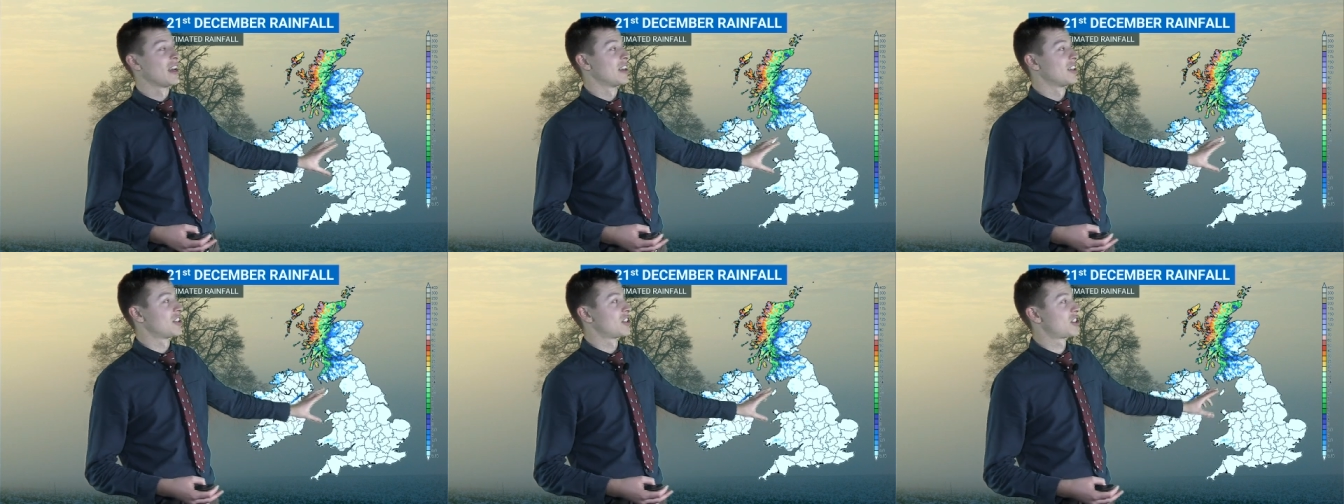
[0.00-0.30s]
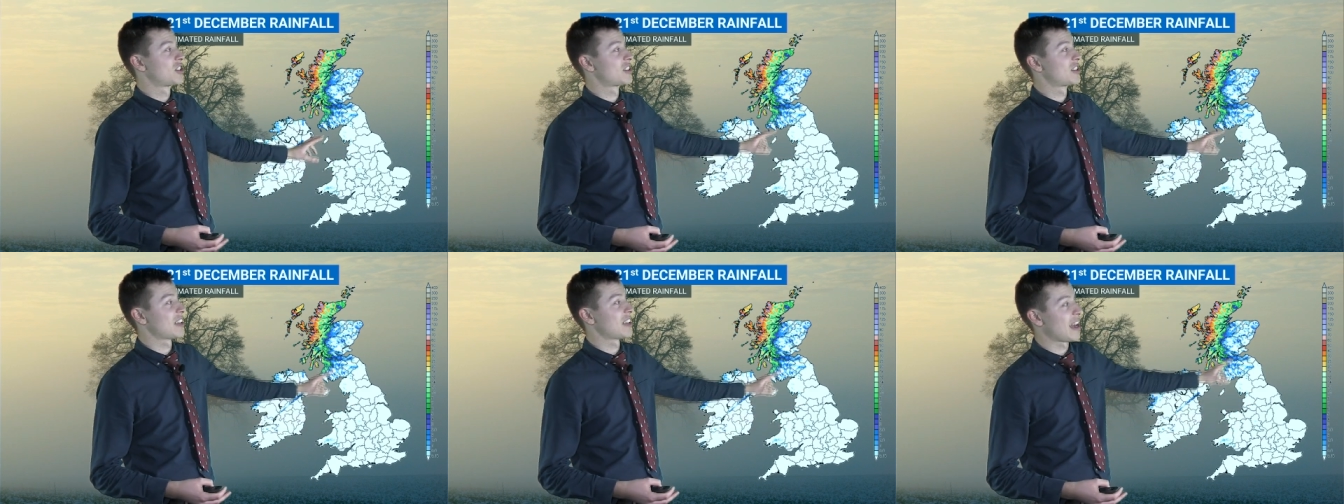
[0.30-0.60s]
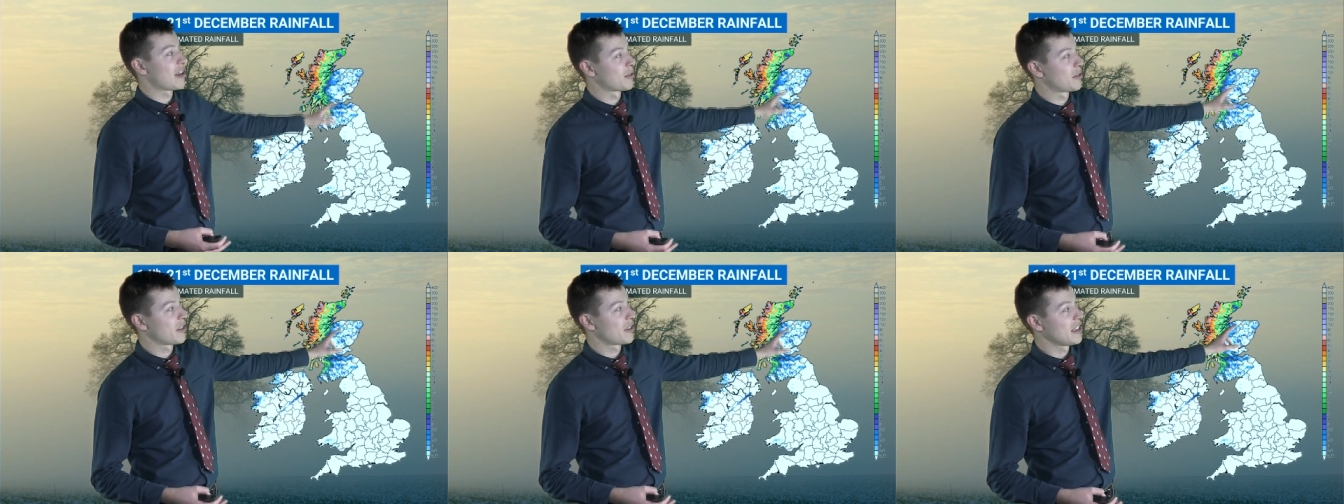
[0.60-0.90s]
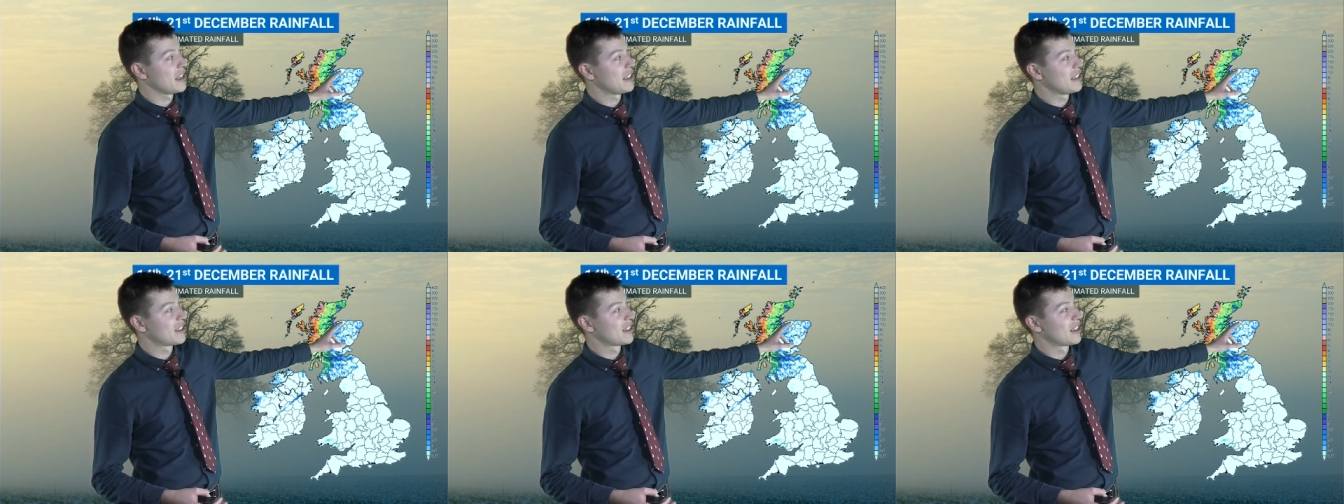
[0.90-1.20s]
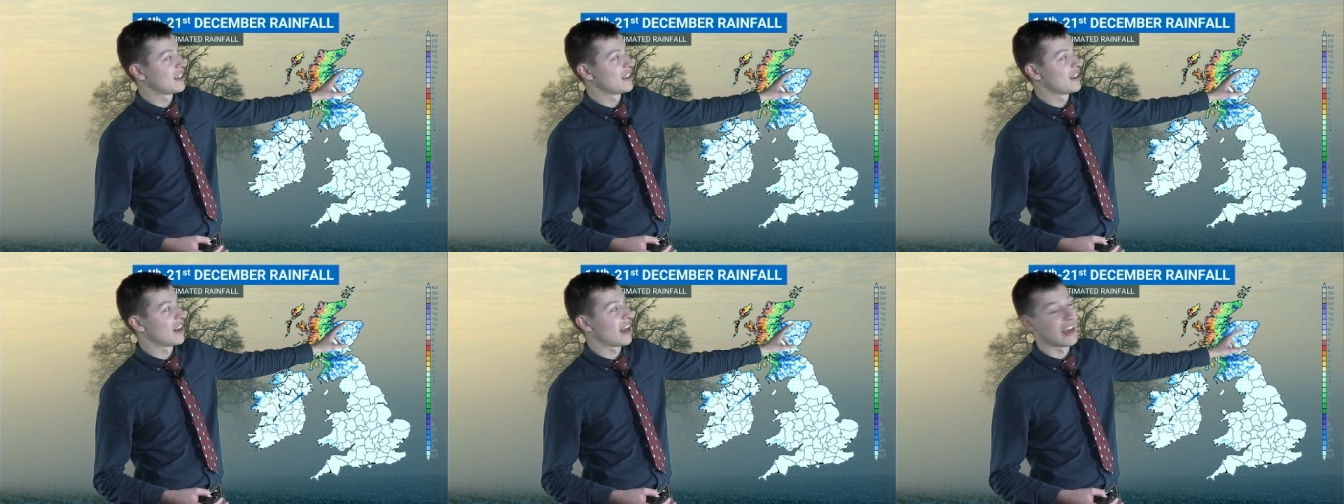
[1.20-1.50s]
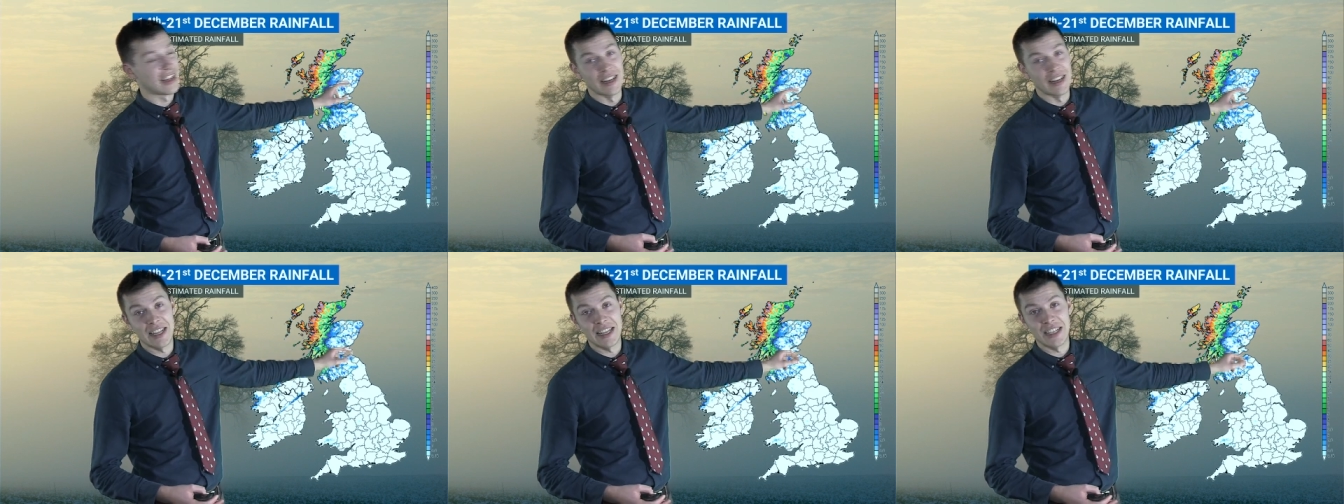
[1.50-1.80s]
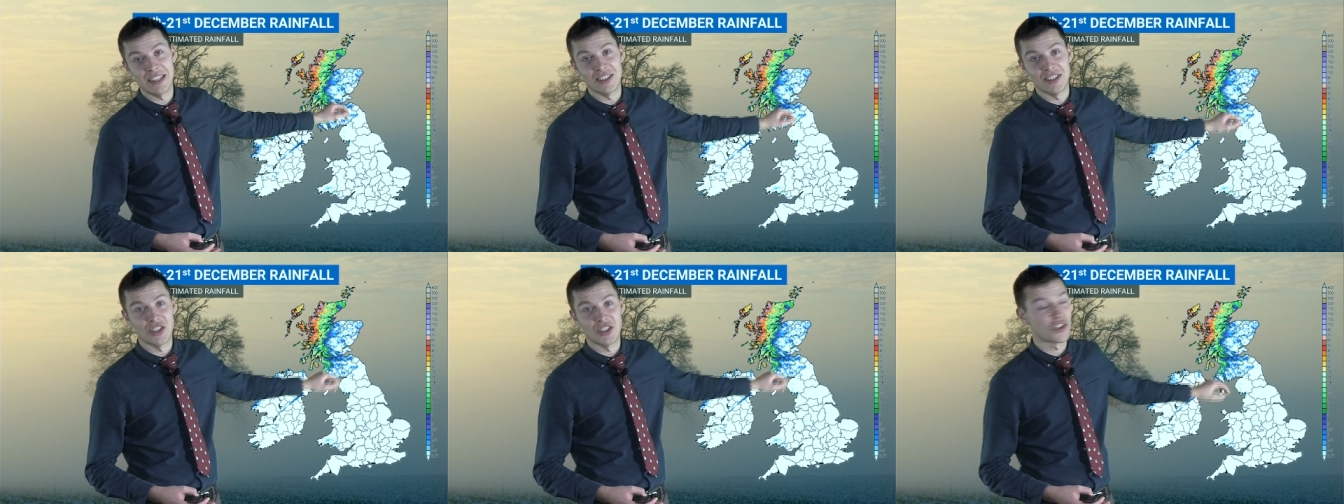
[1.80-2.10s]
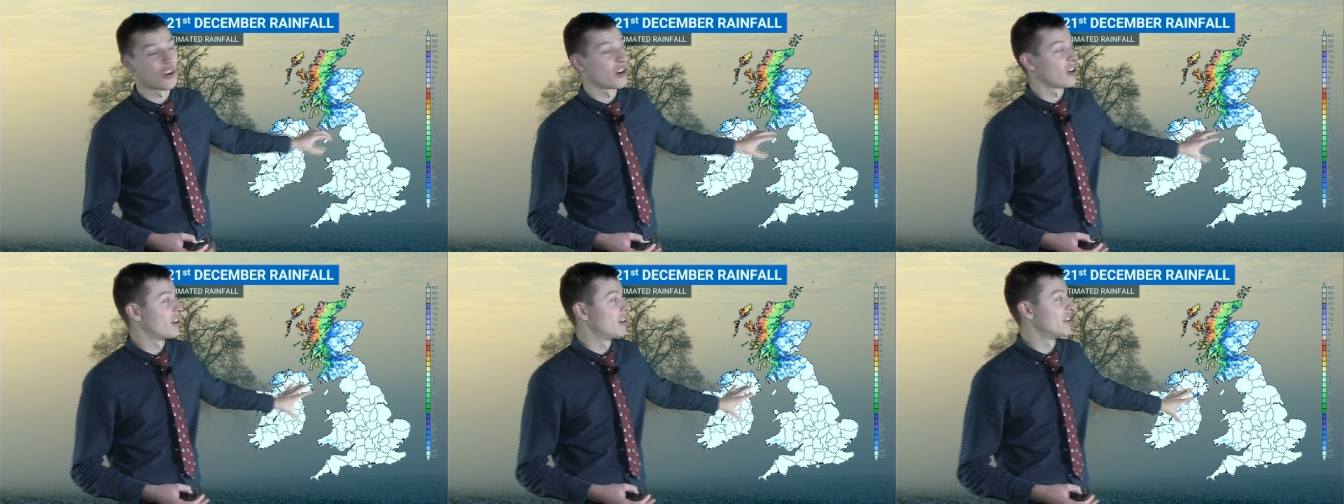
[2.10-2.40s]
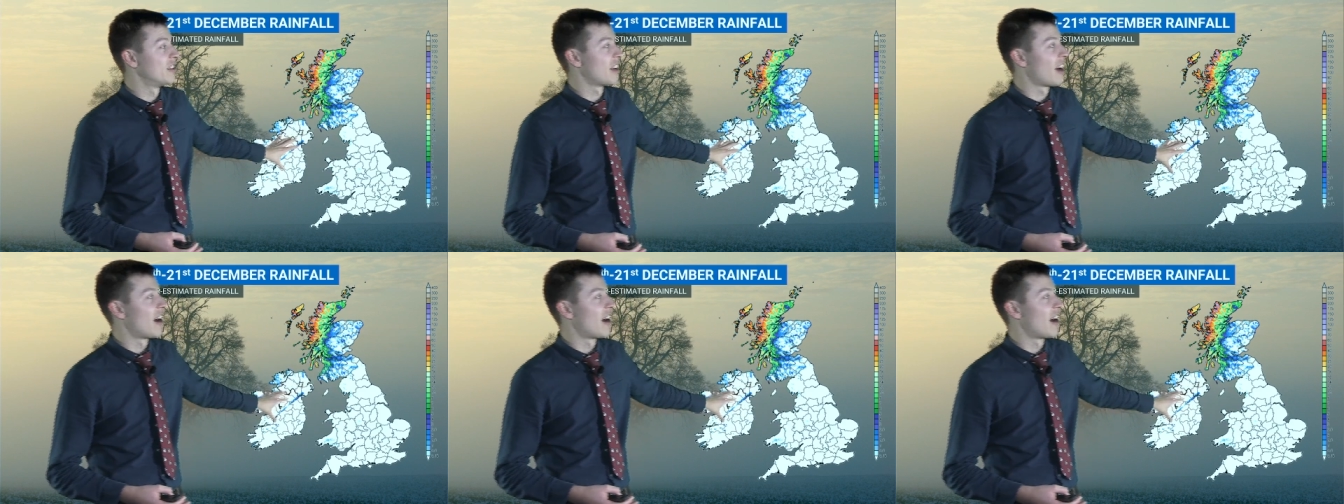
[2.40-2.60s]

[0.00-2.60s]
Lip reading: southeastern and eastern Scotland,